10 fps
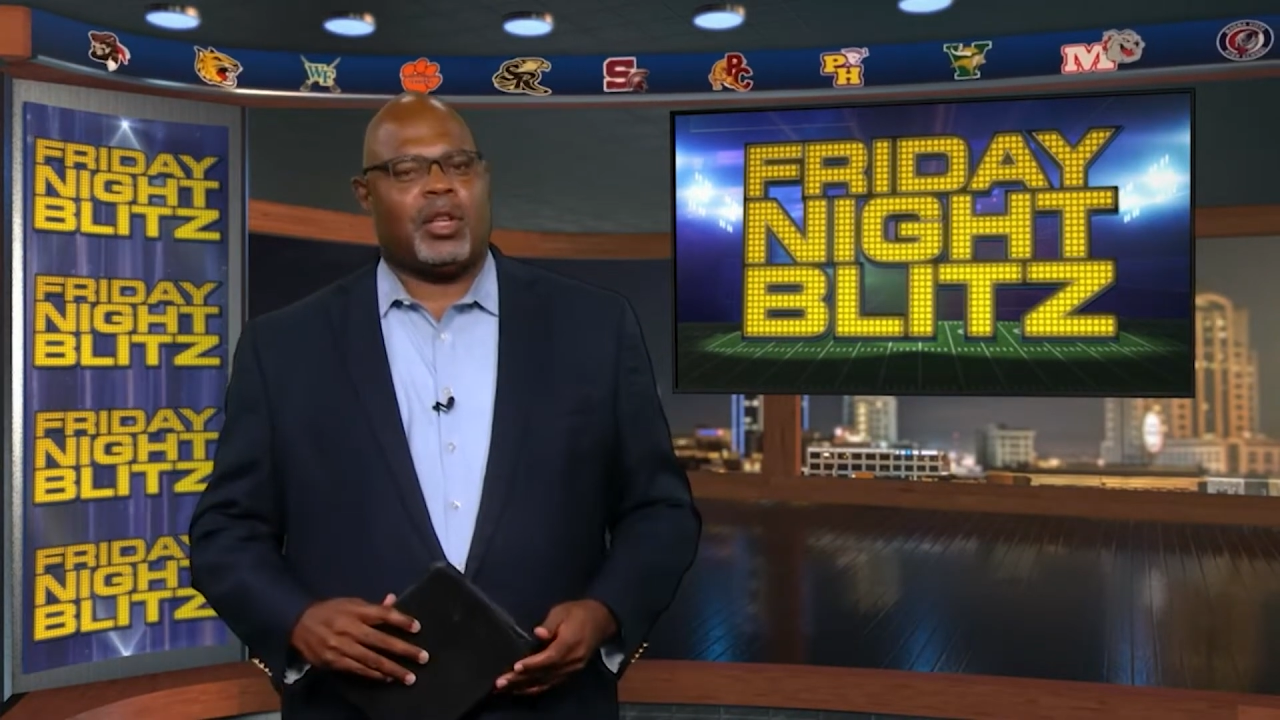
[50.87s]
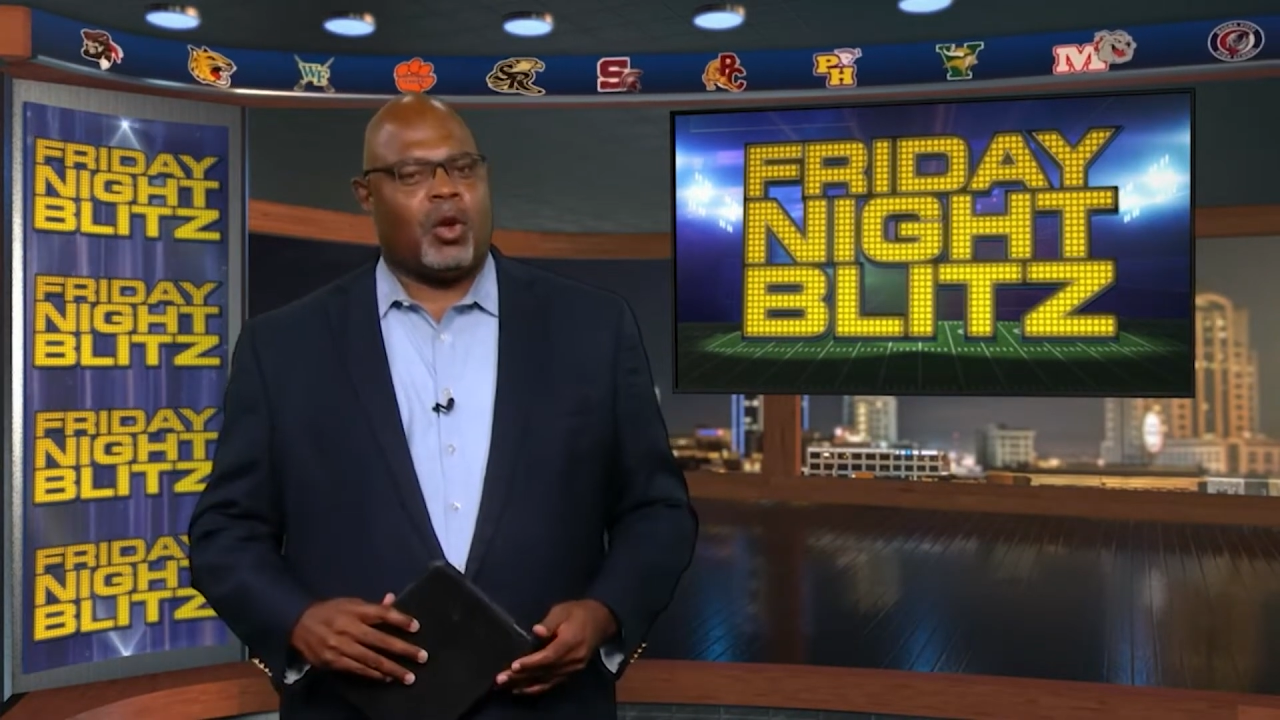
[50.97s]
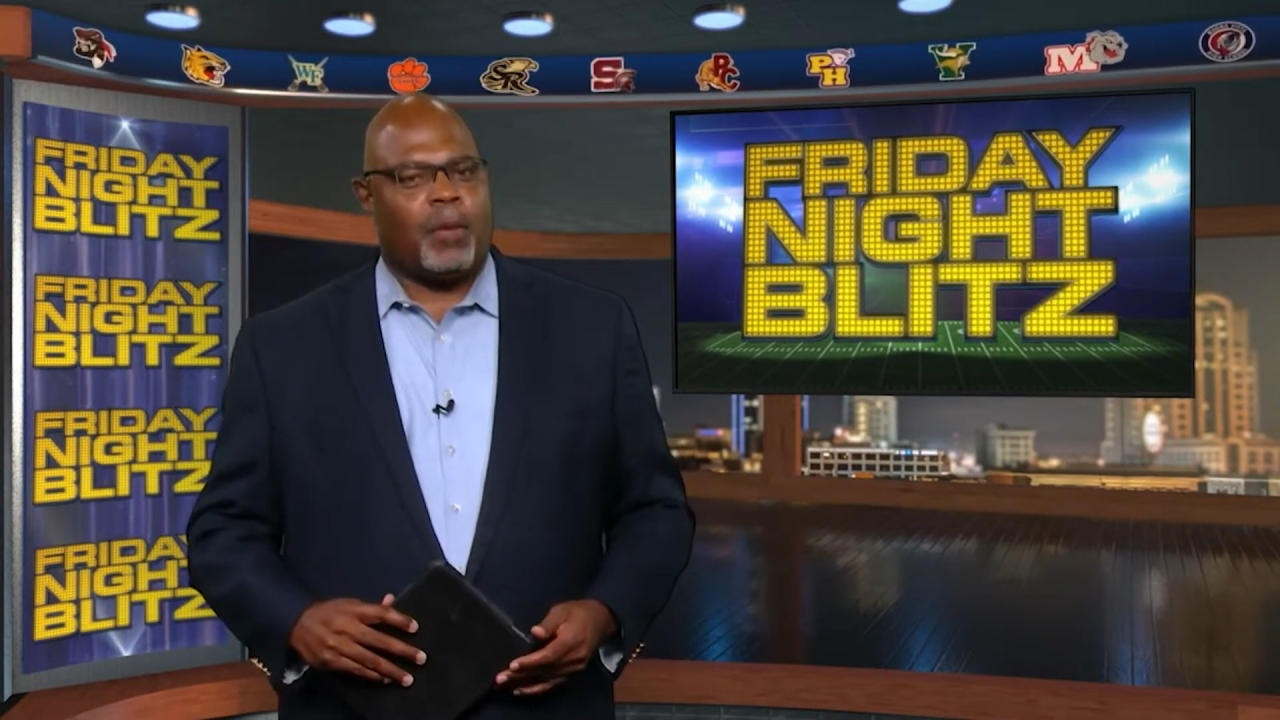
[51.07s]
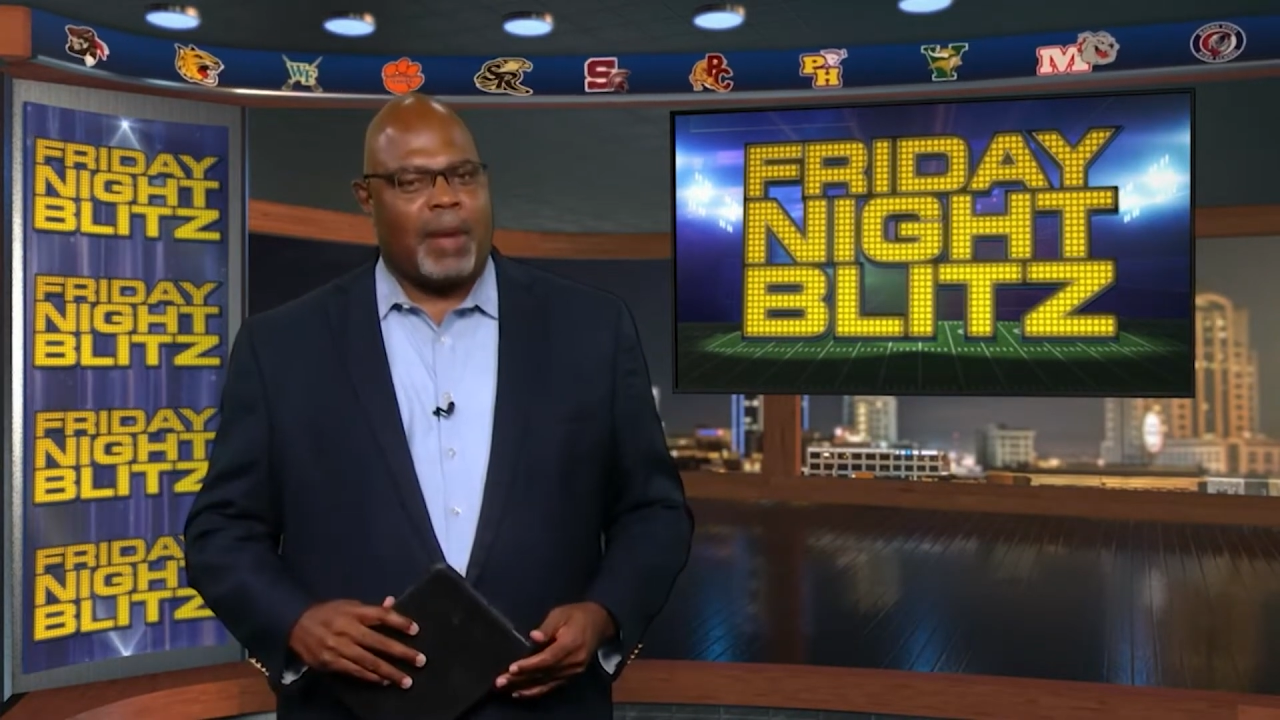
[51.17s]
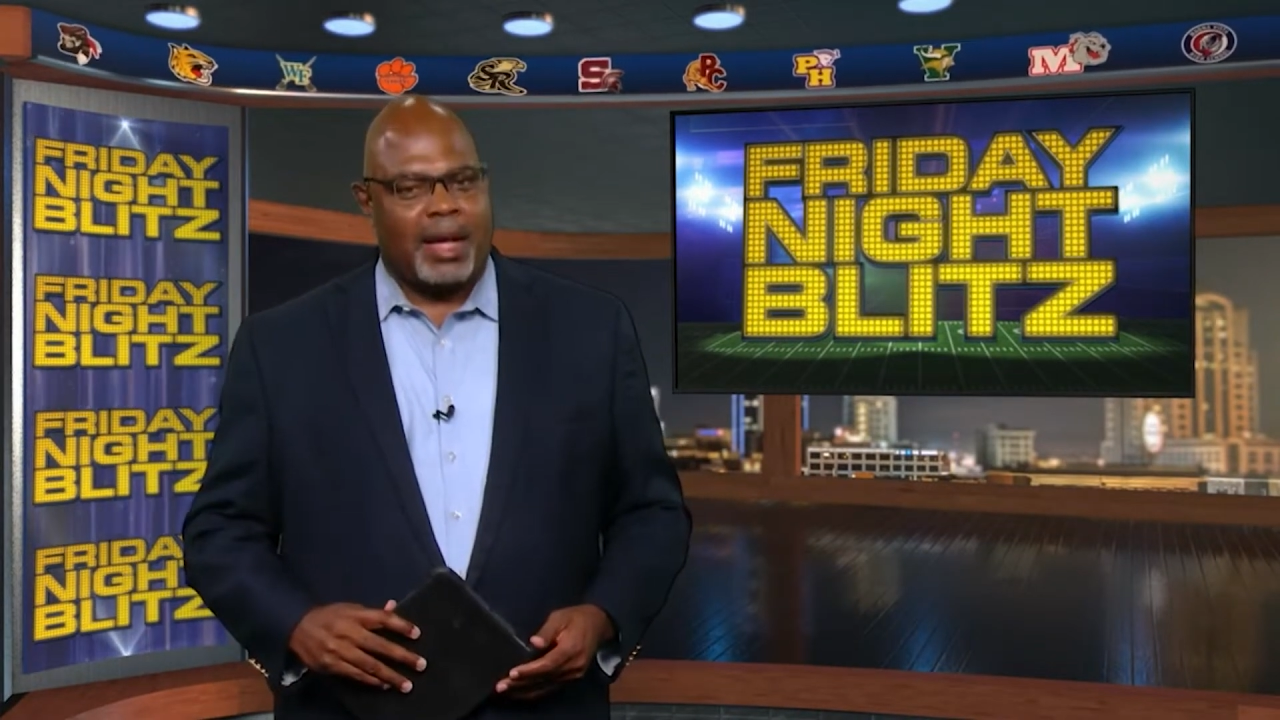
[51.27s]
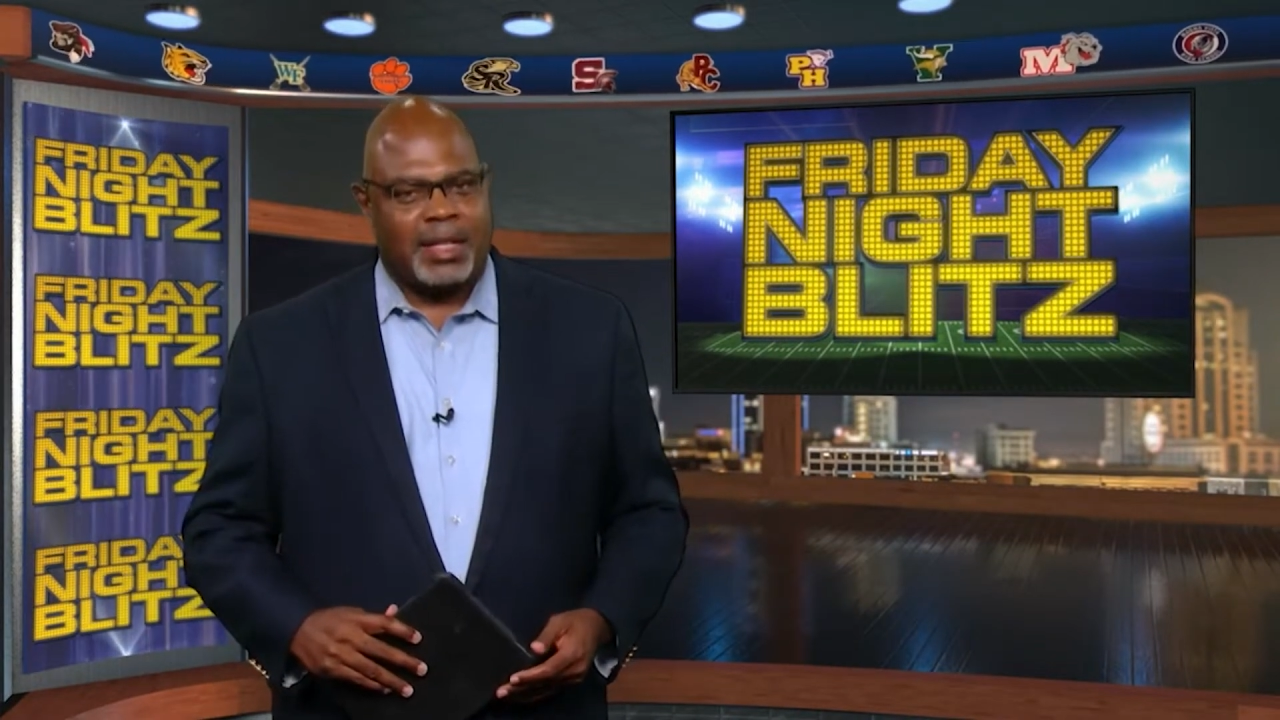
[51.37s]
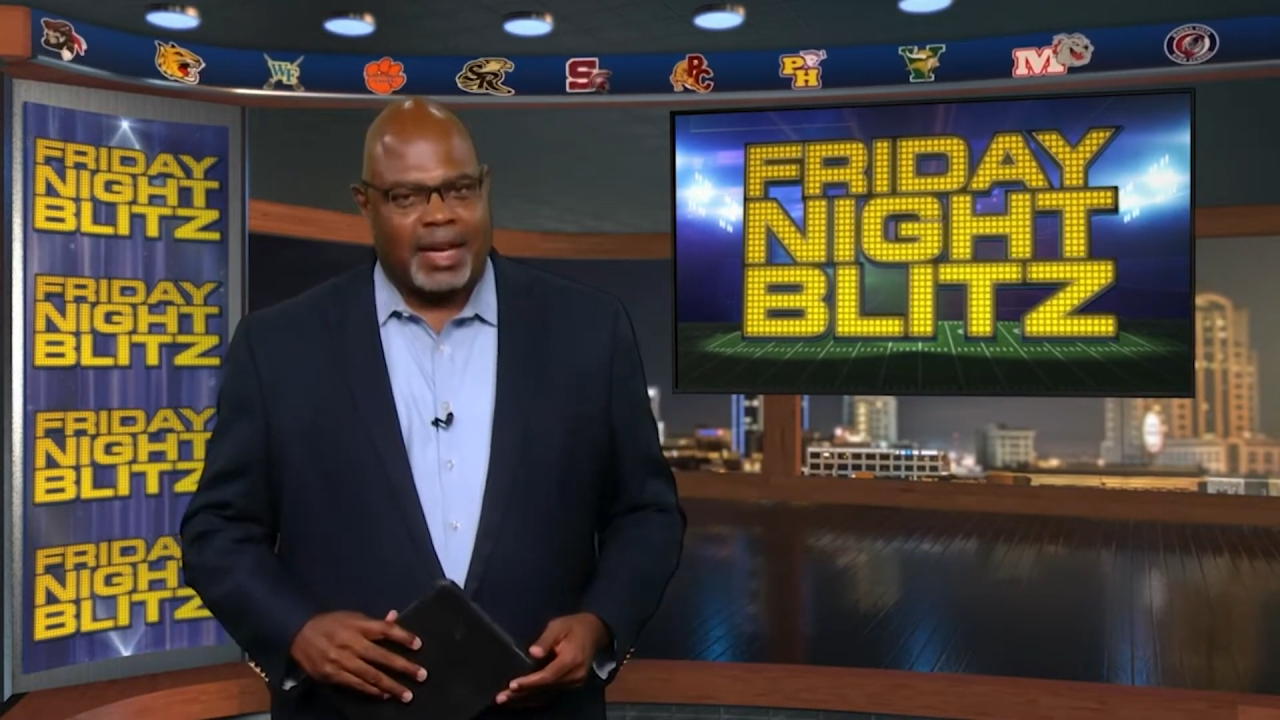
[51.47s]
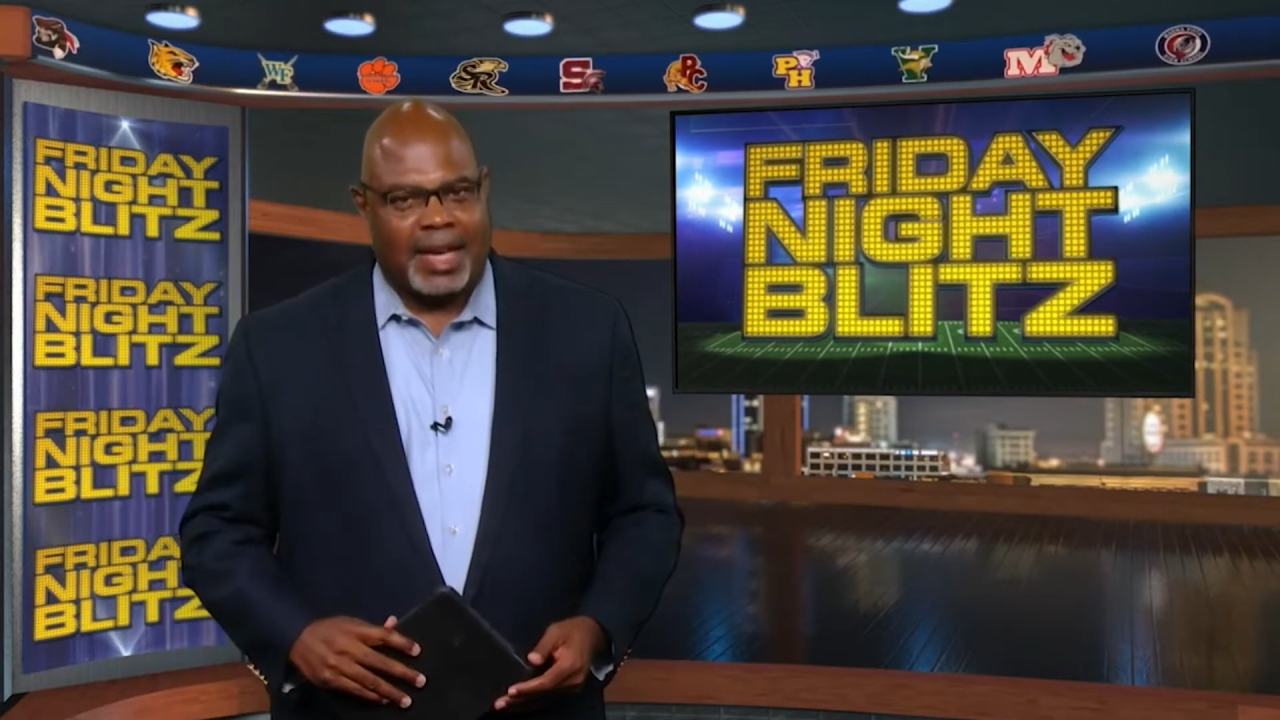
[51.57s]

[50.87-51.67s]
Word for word: Lord Botetourt